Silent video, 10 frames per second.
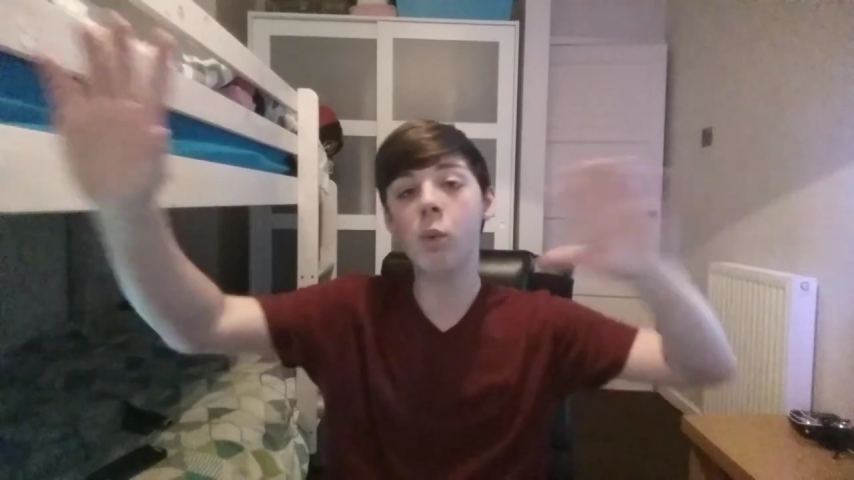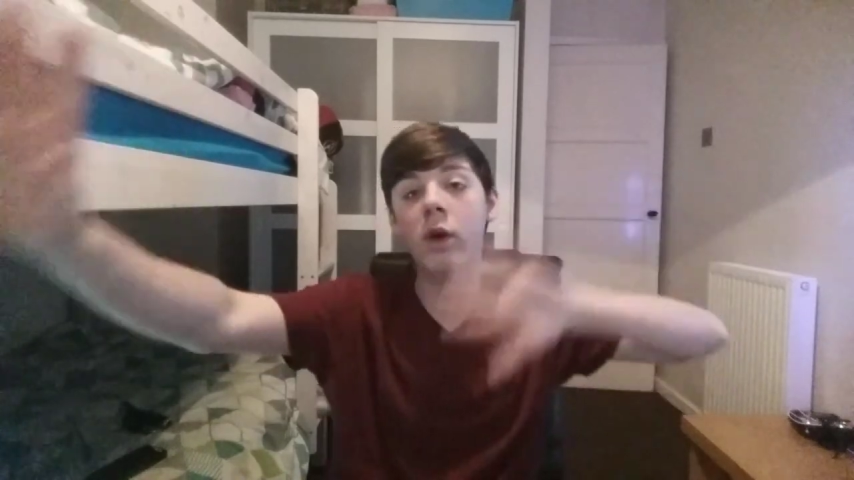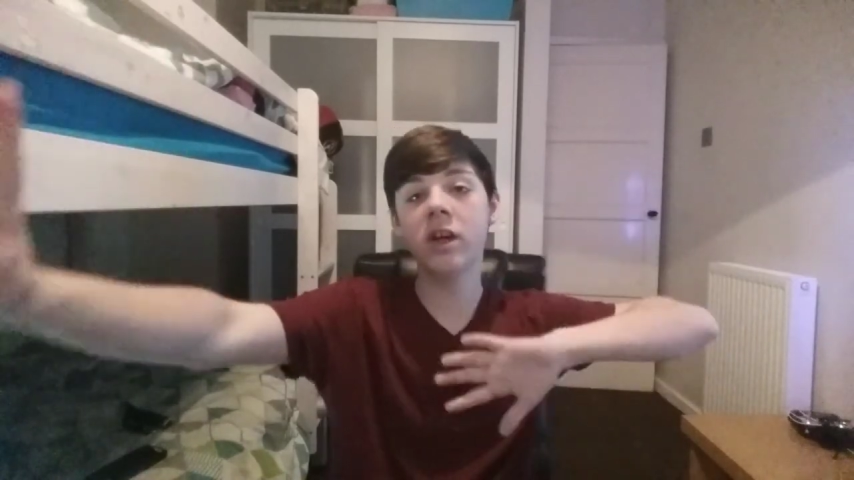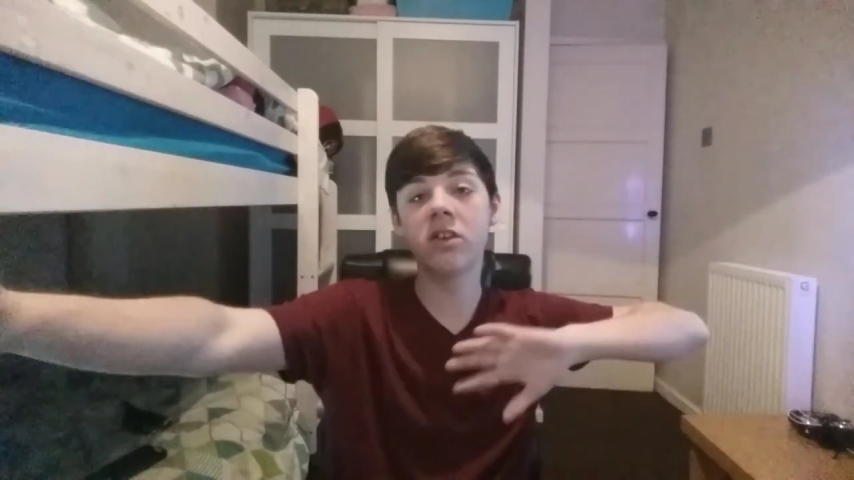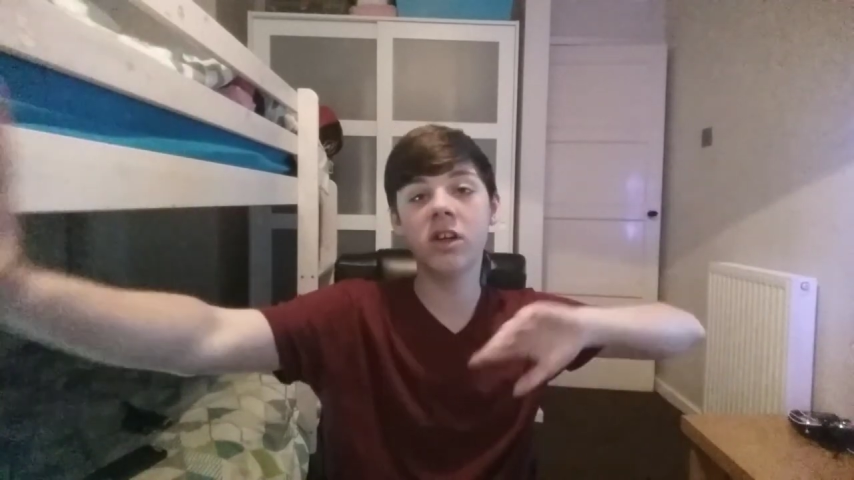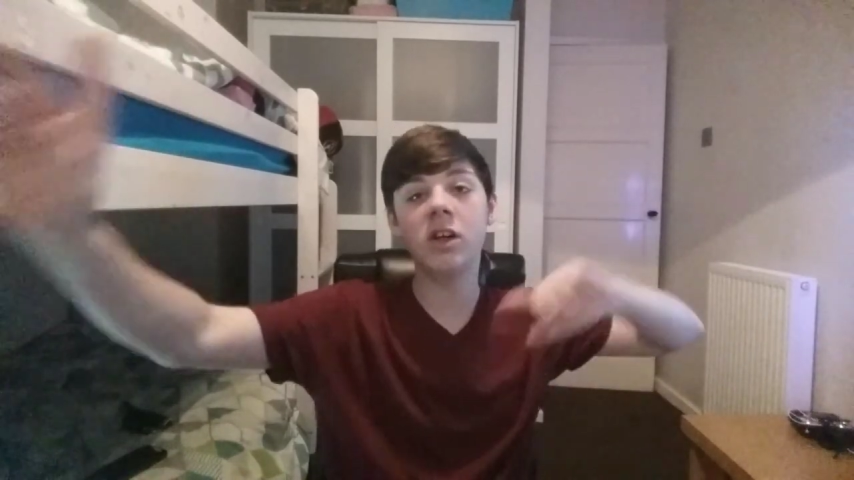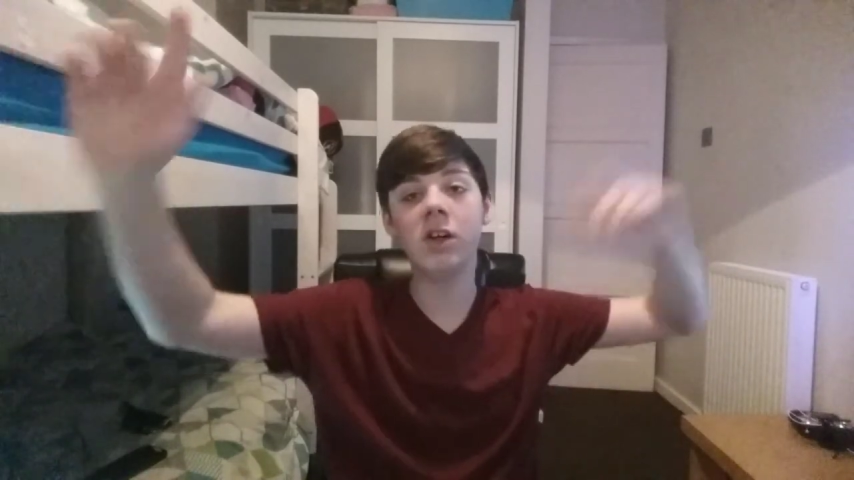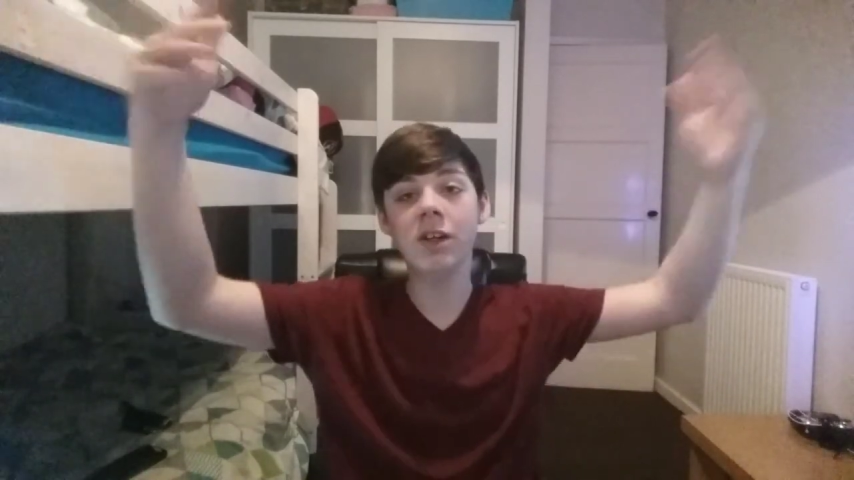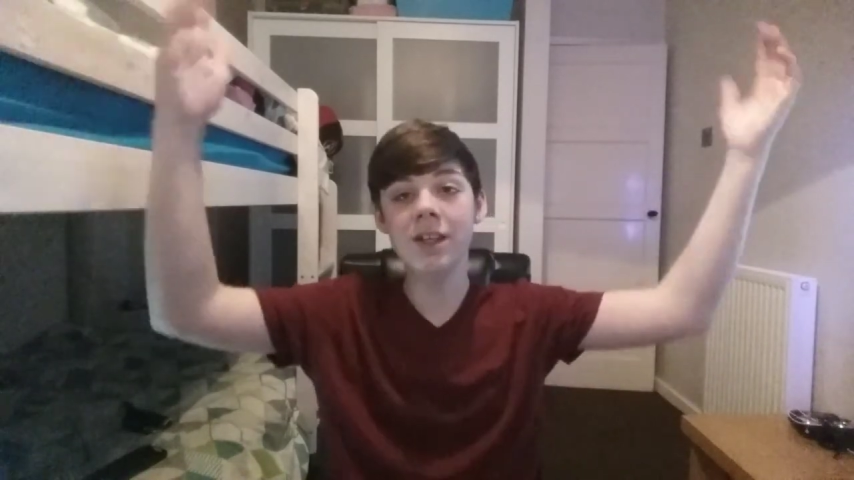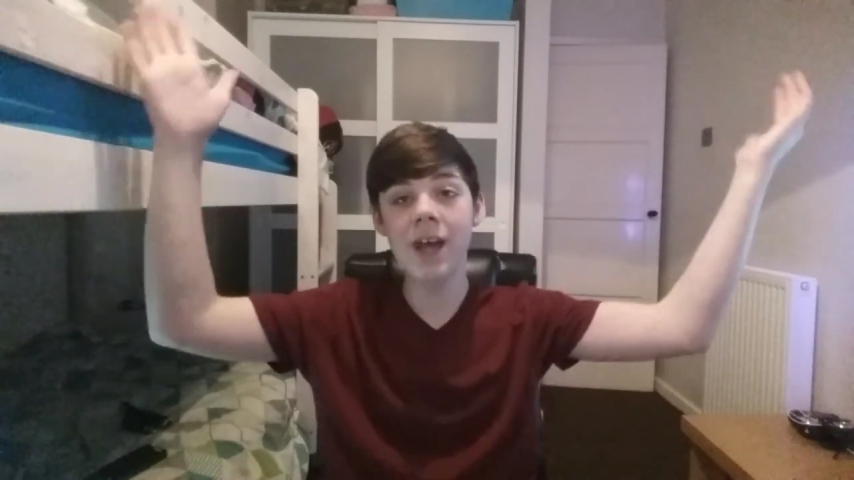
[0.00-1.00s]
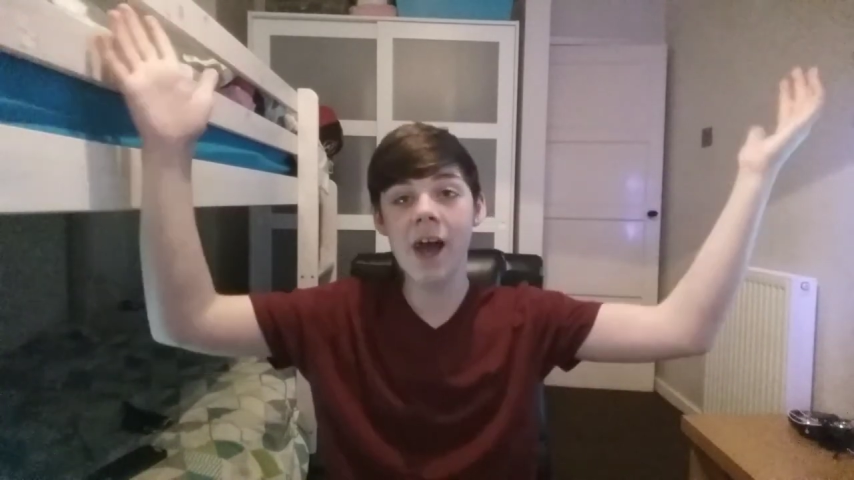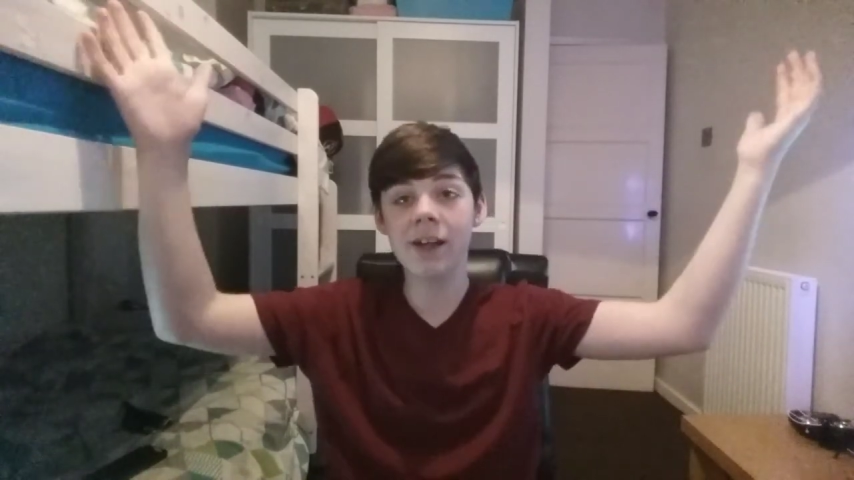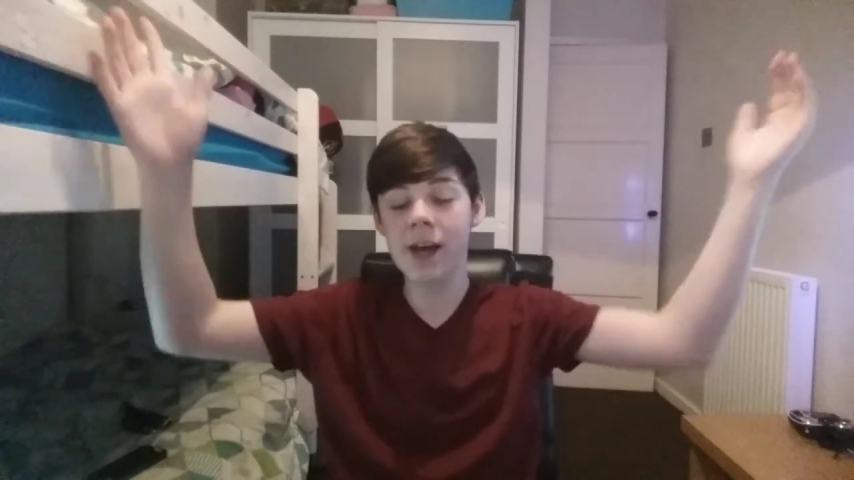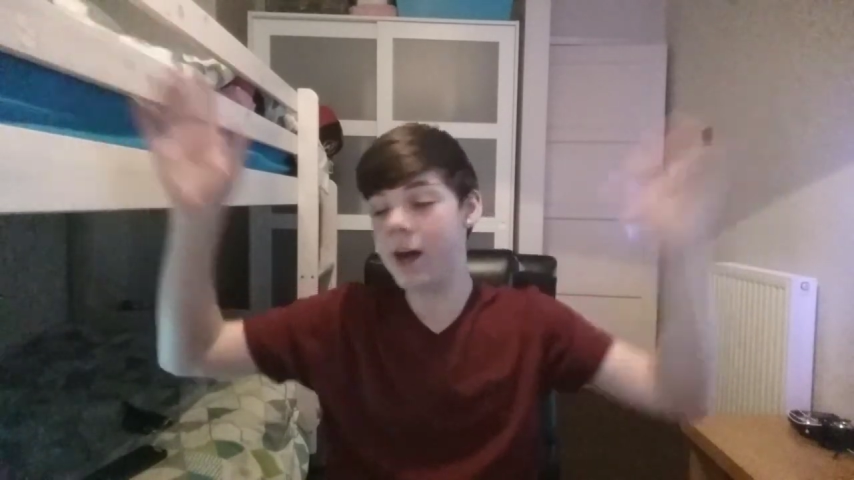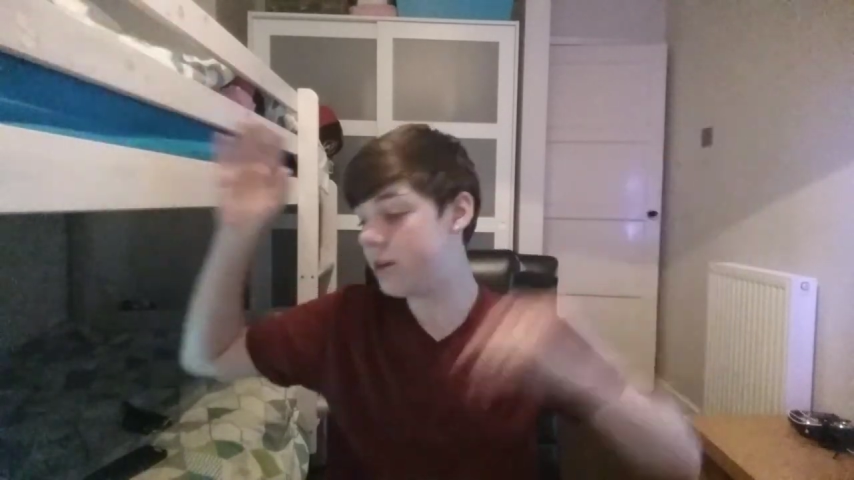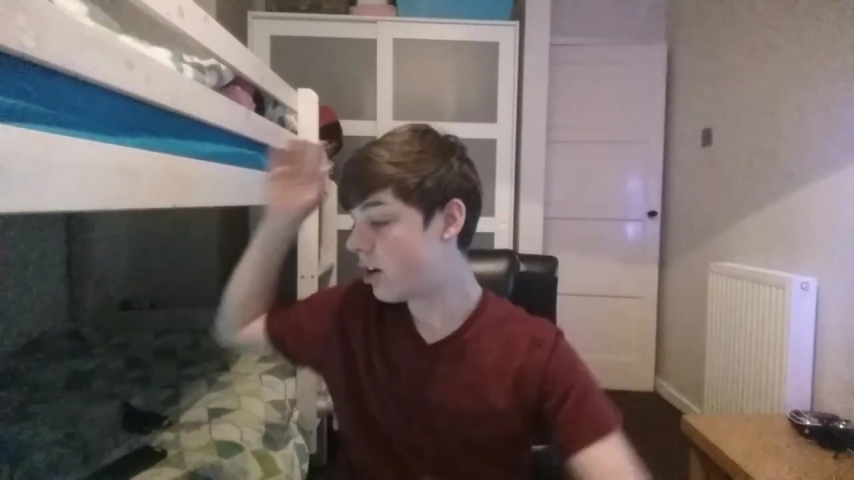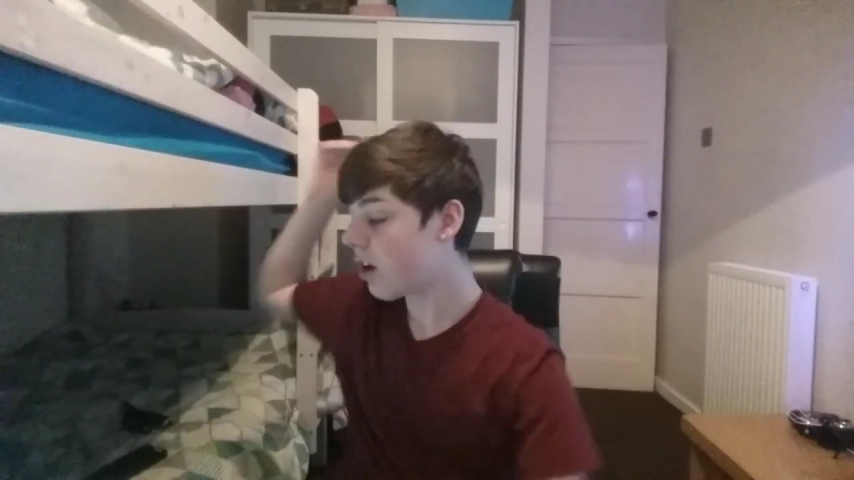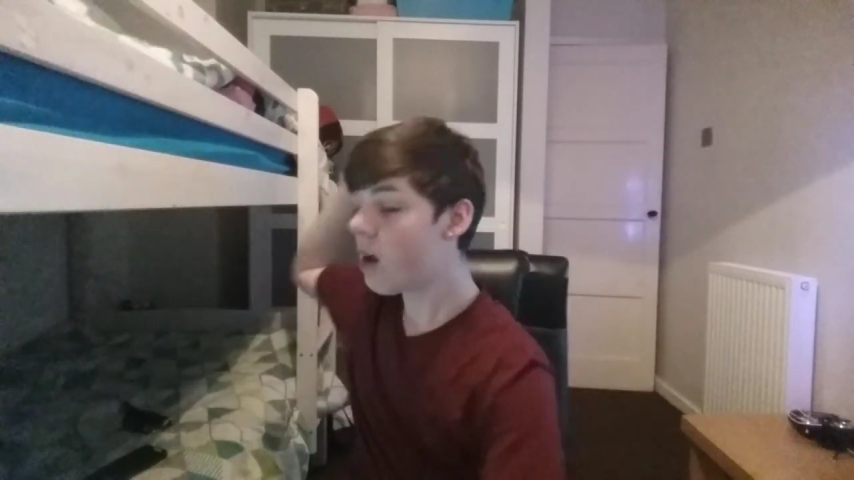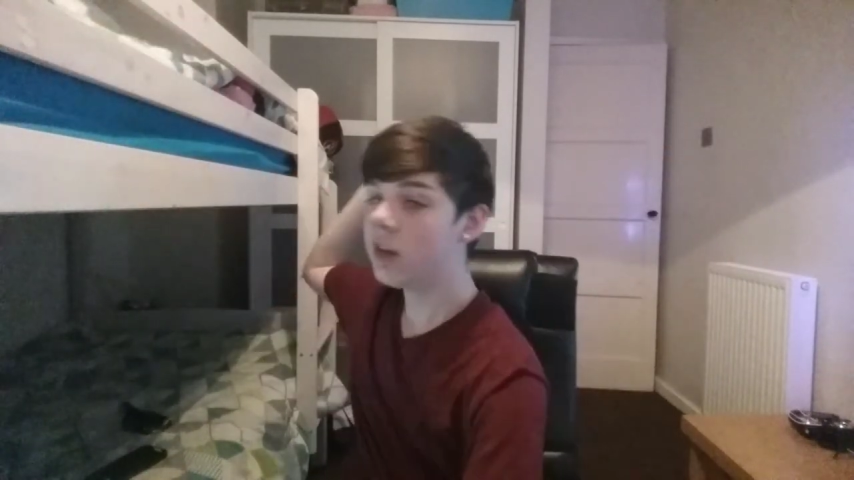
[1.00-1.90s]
weirdo yet again.